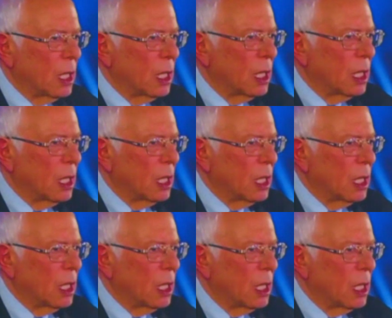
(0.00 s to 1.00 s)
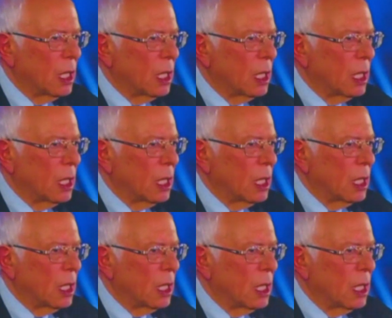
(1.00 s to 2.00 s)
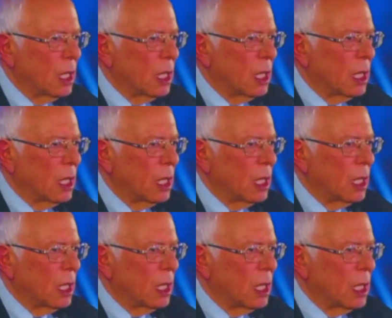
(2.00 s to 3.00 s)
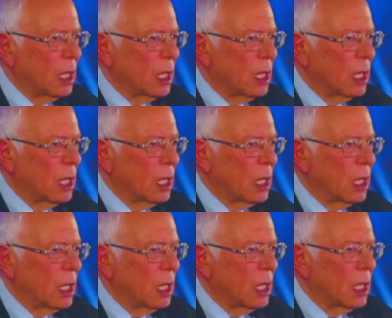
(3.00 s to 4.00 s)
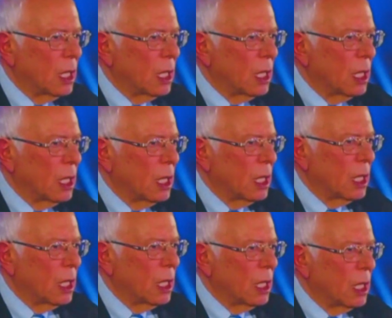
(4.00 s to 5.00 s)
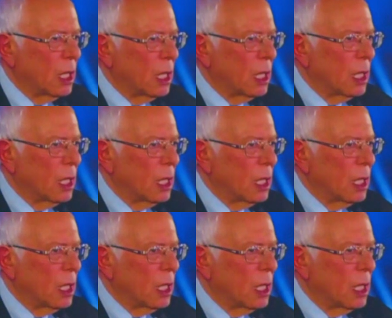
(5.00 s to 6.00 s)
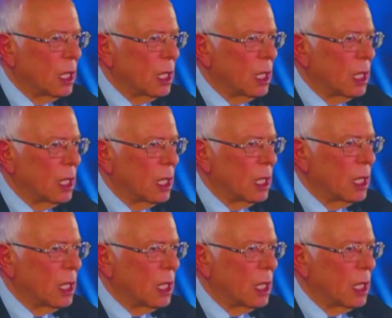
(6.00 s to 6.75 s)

(silent)